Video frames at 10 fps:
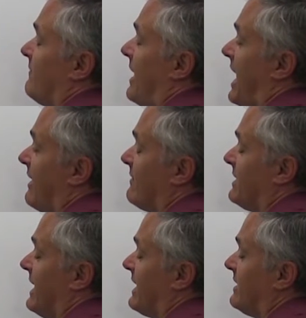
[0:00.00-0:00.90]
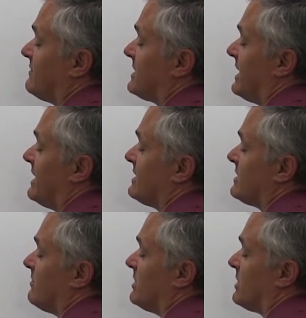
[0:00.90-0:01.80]
5. The negatives
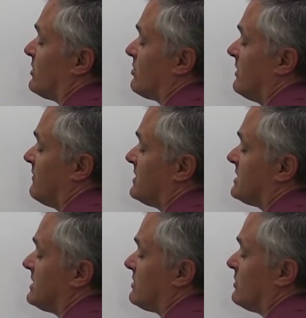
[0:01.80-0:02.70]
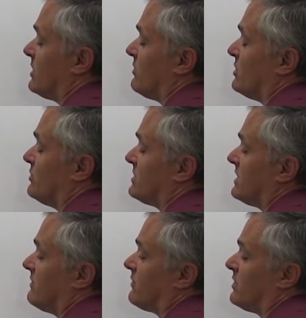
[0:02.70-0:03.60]
cancel, but the 3 fifths doesn't really reduce
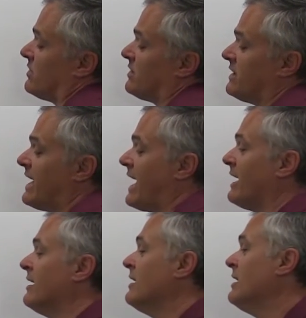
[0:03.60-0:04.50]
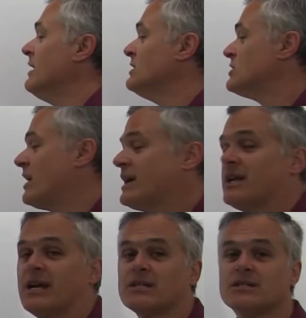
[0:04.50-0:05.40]
any further than that. So I
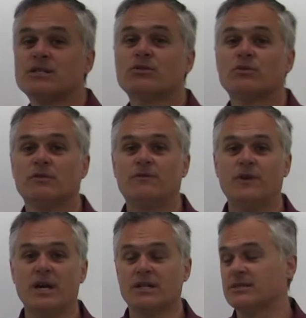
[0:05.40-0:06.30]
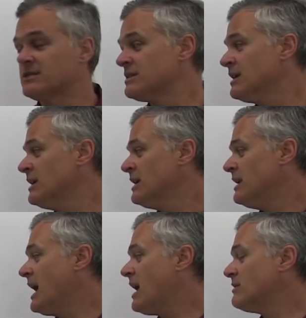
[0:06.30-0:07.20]
get x is 3 fifths.
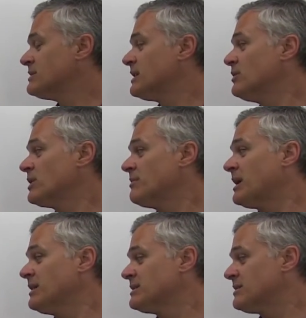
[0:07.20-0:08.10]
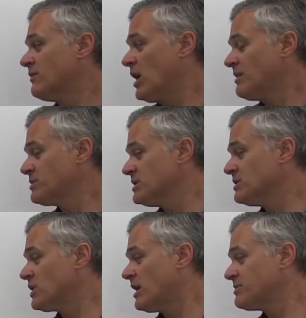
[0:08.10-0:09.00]
Now, as I look at my list of
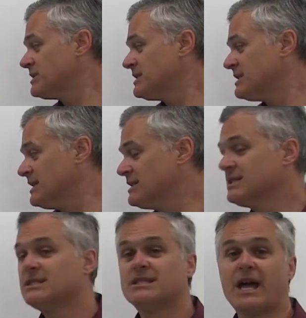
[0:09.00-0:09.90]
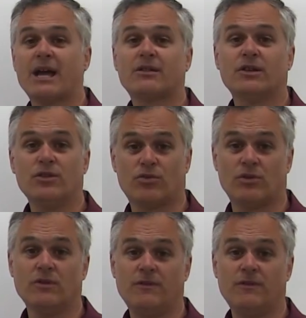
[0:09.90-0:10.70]
options, option C is exactly 3